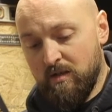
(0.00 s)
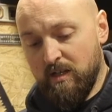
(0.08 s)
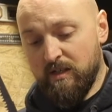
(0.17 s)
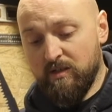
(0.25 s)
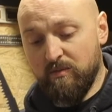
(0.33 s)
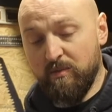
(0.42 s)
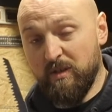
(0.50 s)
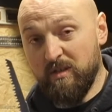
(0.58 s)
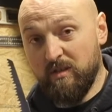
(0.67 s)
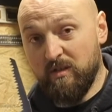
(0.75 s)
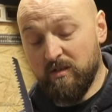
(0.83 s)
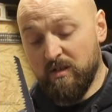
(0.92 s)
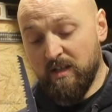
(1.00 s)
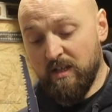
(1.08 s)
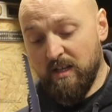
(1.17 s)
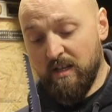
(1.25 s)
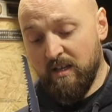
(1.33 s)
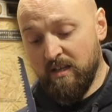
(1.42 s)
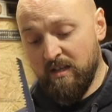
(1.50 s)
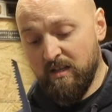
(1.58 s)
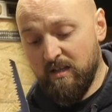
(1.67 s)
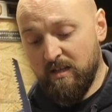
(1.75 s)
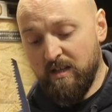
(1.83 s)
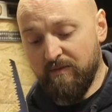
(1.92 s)
it's something to consider.
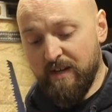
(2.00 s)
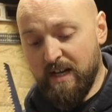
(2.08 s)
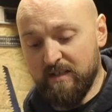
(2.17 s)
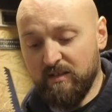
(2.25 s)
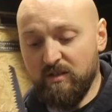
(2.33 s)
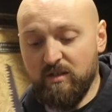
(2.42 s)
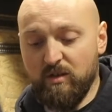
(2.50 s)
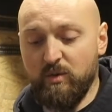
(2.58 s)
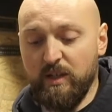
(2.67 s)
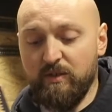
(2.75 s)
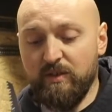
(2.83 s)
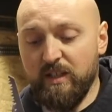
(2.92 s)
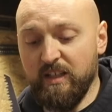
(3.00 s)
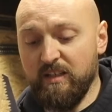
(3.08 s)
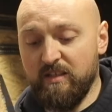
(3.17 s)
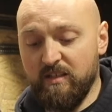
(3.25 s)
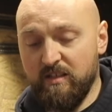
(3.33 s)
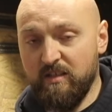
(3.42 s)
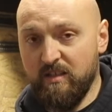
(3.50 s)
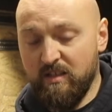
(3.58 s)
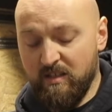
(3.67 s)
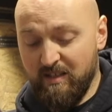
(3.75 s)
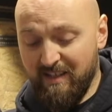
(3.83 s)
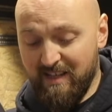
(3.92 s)
If it hasn't got a quick release,
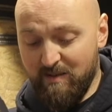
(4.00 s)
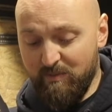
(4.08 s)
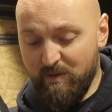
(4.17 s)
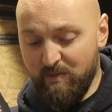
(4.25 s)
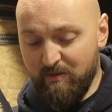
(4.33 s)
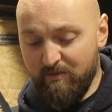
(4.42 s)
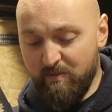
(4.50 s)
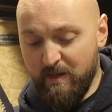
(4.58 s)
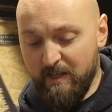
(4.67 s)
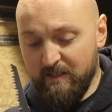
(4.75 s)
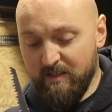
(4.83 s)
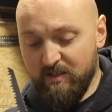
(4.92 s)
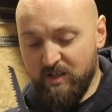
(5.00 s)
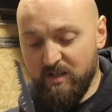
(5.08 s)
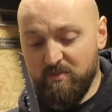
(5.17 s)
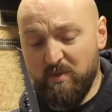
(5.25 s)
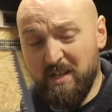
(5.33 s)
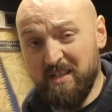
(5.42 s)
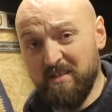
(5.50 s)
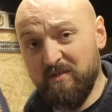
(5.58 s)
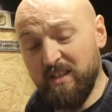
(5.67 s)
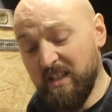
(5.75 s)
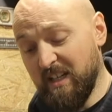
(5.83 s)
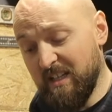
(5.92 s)
it can be a bit of a pain to change blades if
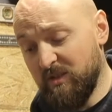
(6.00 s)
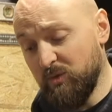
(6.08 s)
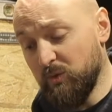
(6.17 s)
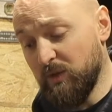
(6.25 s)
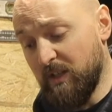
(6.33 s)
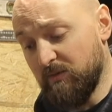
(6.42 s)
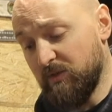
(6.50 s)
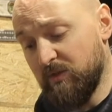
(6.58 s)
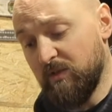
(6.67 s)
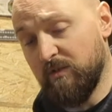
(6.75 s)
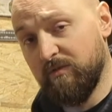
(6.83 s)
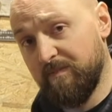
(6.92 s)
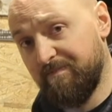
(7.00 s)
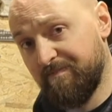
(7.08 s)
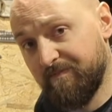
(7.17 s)
you need to get tools out and stuff.